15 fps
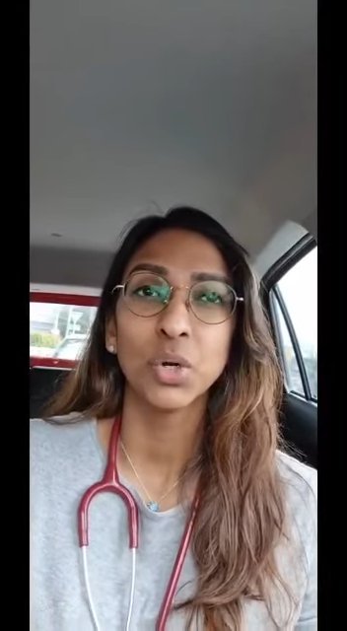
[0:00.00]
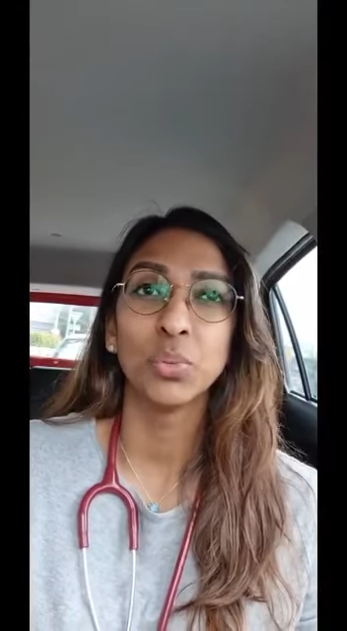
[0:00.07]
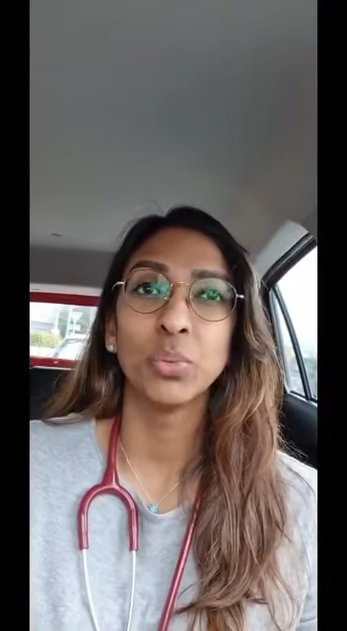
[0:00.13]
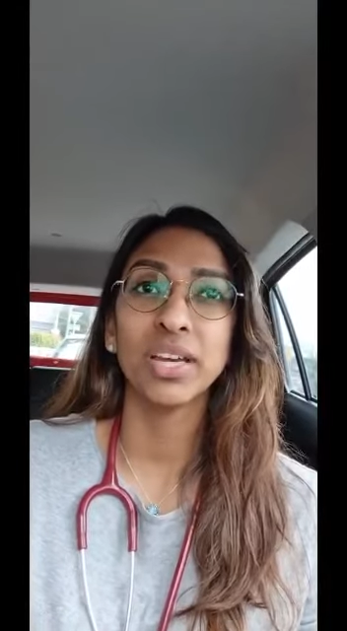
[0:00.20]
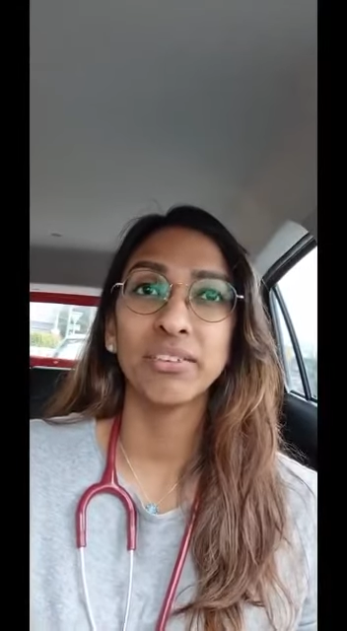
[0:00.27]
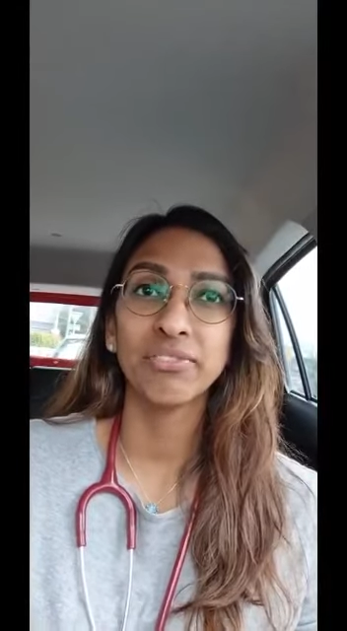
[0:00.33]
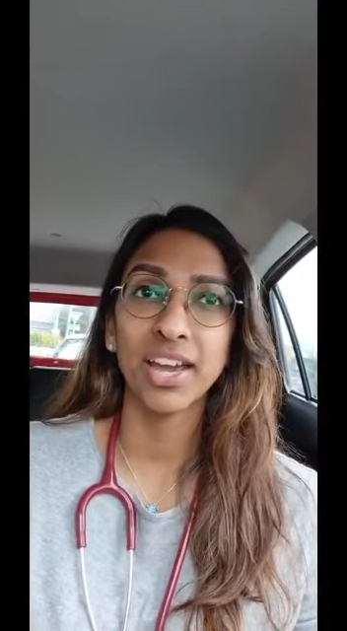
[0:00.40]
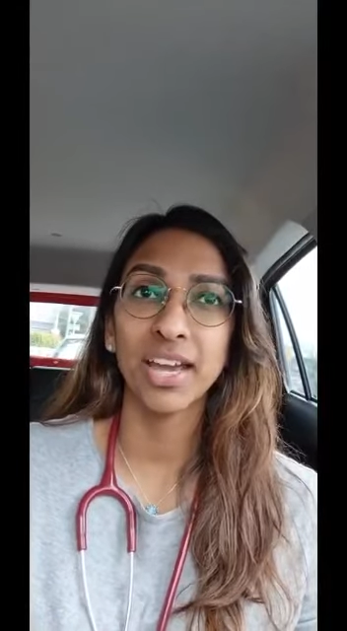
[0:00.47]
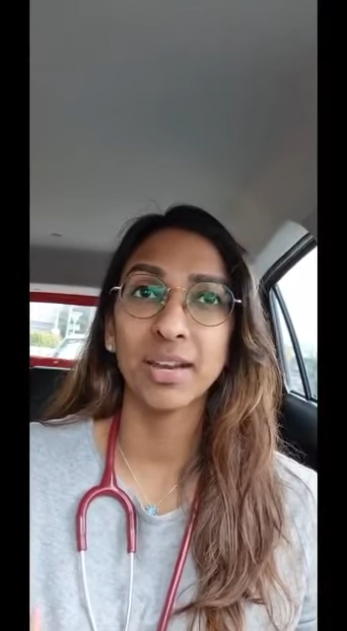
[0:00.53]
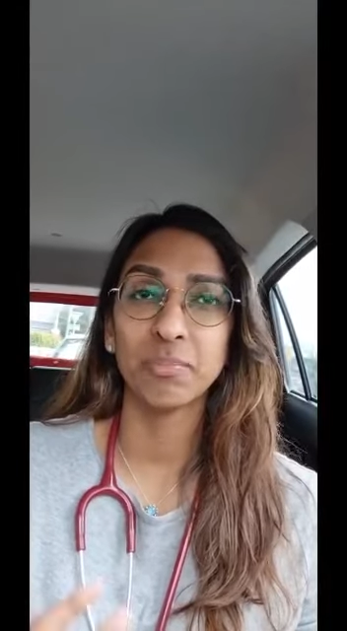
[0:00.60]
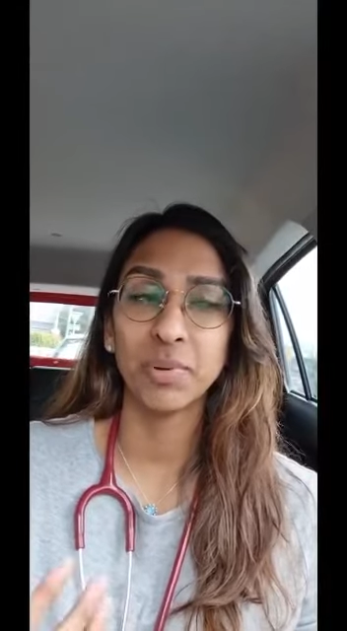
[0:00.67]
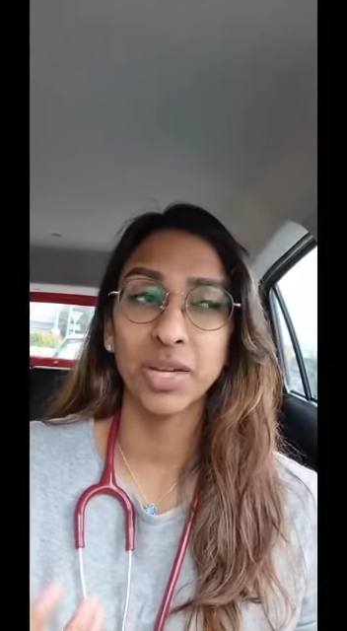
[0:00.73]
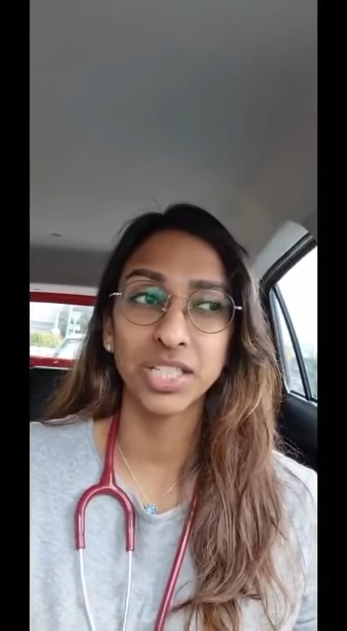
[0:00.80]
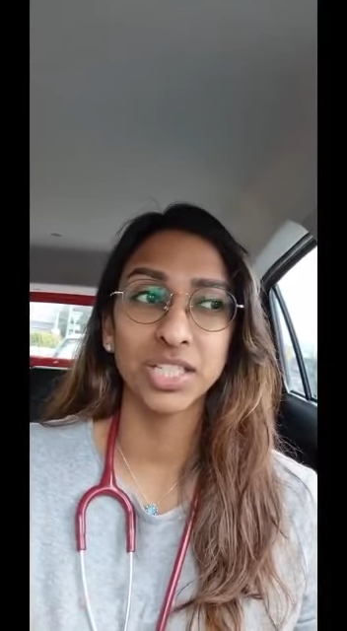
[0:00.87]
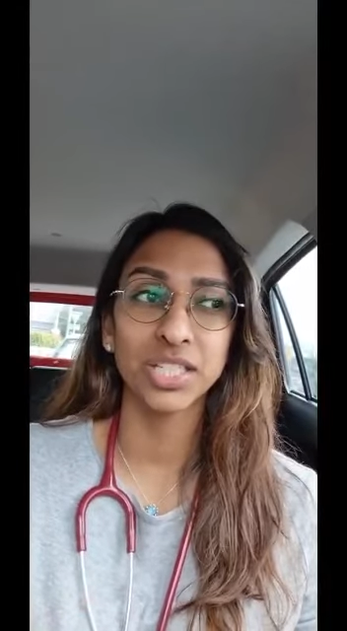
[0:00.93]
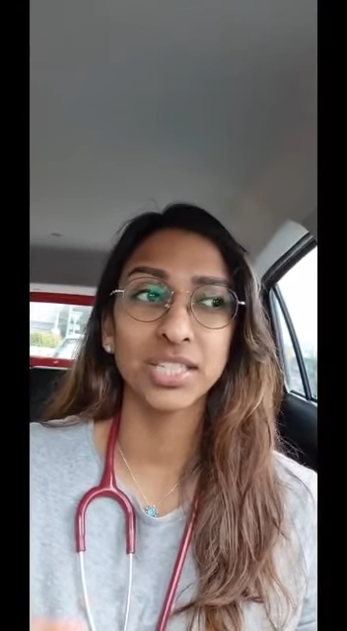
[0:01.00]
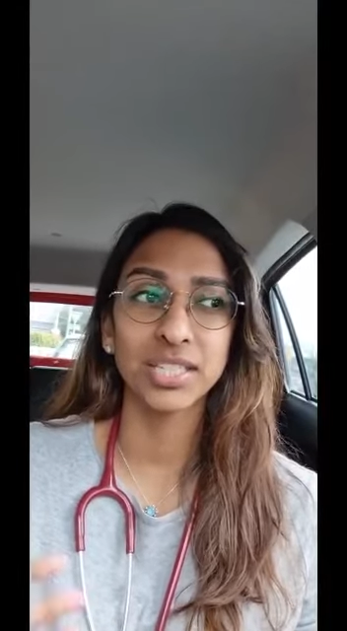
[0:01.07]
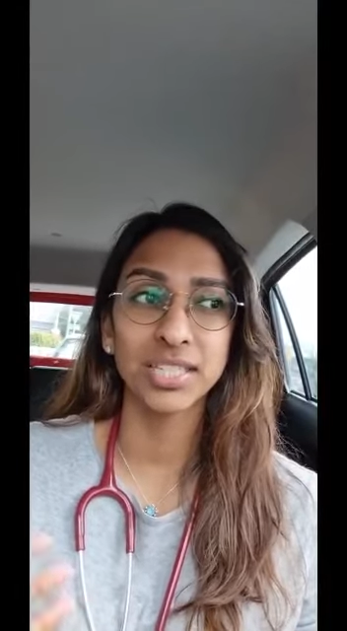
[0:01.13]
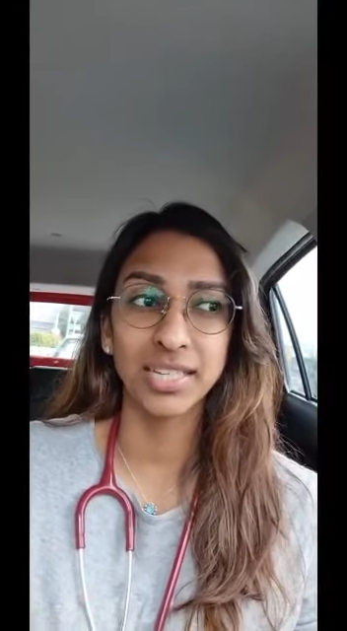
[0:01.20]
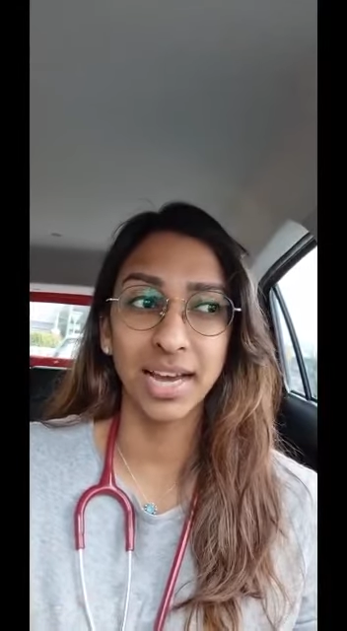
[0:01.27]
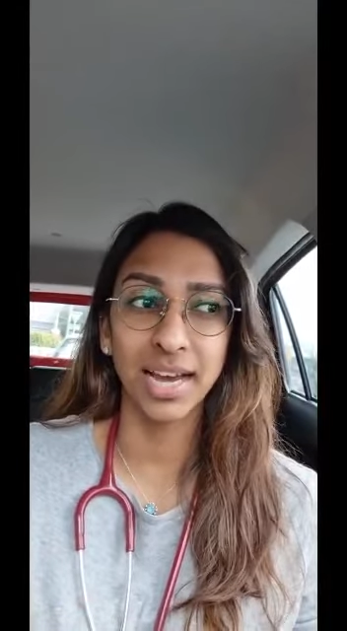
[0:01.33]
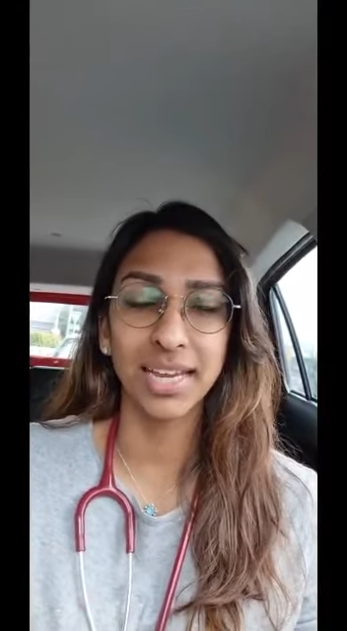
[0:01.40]
We have had
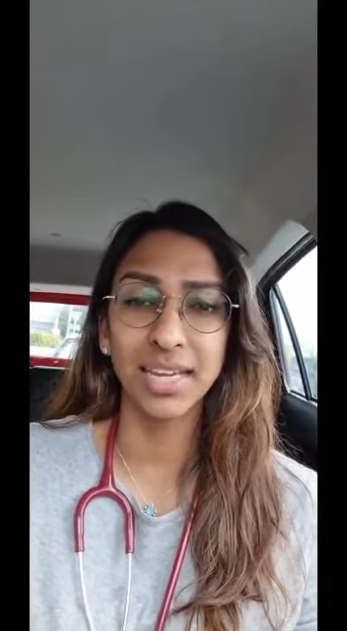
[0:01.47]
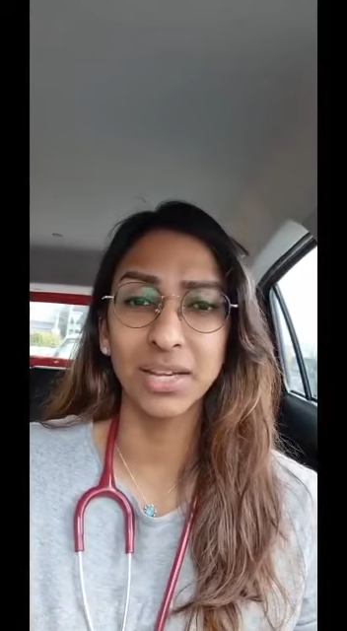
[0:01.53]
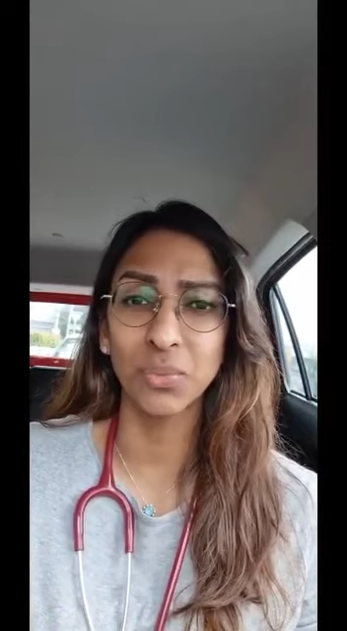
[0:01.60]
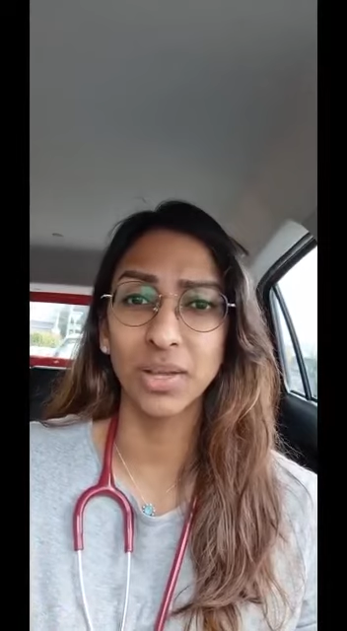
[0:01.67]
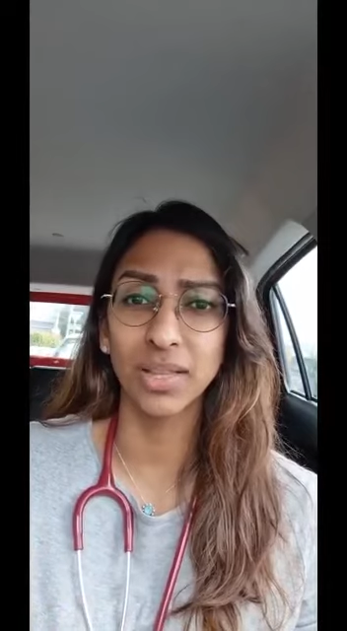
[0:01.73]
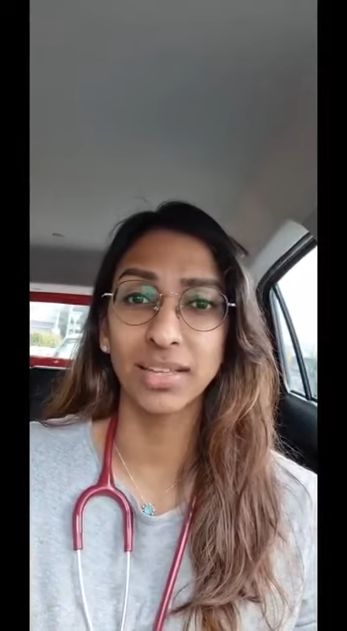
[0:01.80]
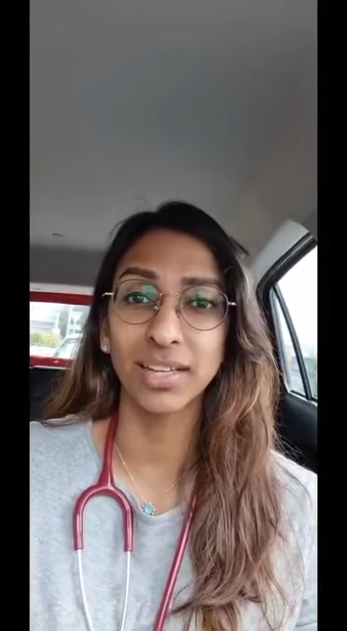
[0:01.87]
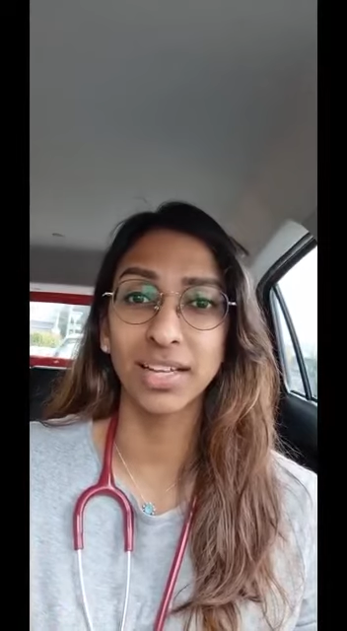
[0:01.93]
patients dying when